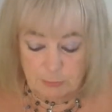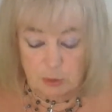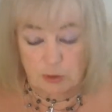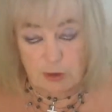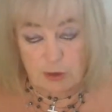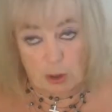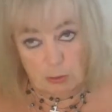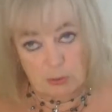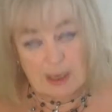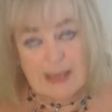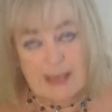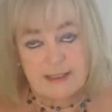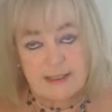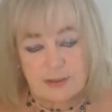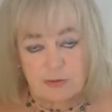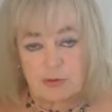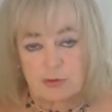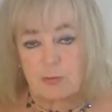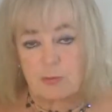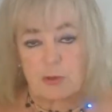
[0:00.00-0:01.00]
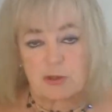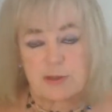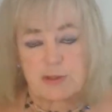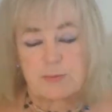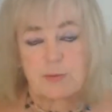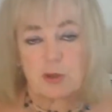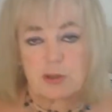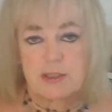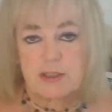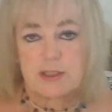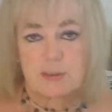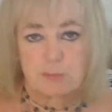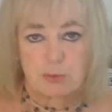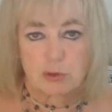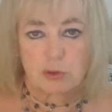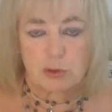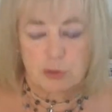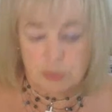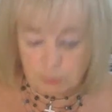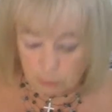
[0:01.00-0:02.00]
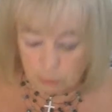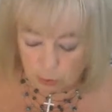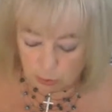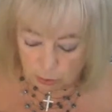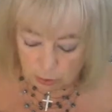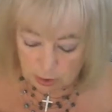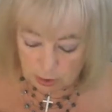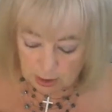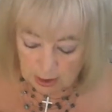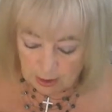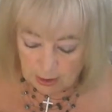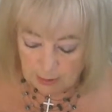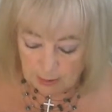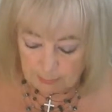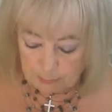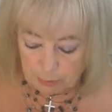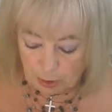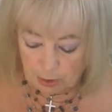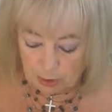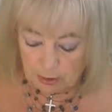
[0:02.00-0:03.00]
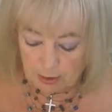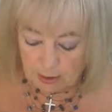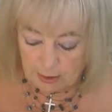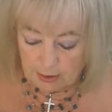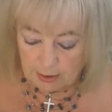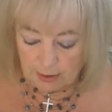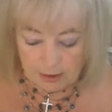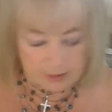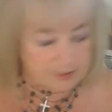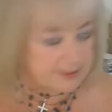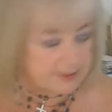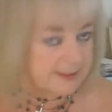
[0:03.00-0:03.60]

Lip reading: although later he was put into Broadmoor. But at the